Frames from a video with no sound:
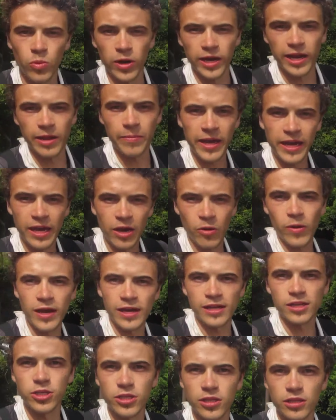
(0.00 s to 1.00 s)
We're gonna make our
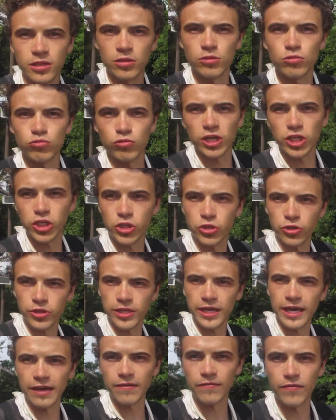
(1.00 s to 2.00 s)
way into the little restaurant
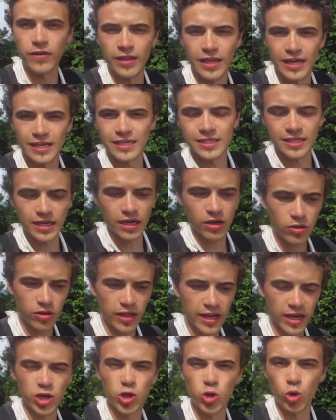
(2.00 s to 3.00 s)
they have here. They sell
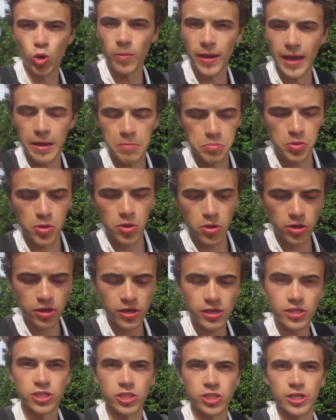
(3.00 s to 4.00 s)
like gourmet
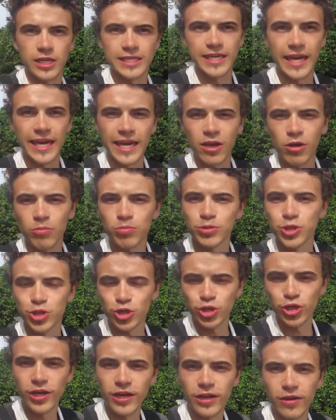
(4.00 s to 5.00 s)
burgers. So they're taking
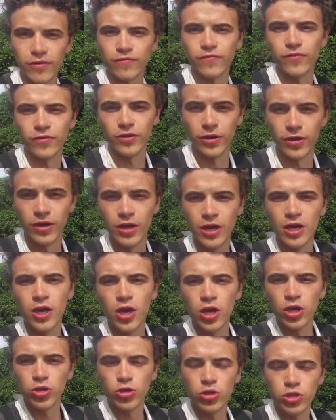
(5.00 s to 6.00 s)
opportunity of the
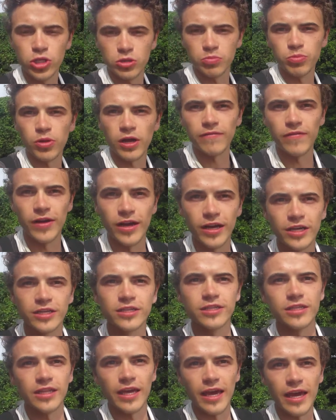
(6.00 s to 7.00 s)
huge supply of
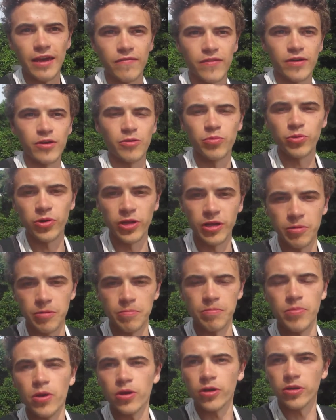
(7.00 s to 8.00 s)
onions that they have here and putting them in
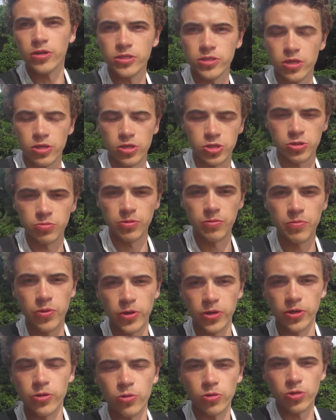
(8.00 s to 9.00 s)
burgers. So it should be
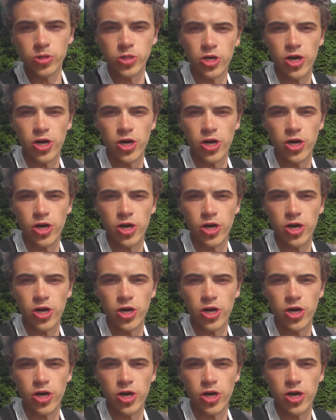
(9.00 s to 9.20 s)
pretty cool to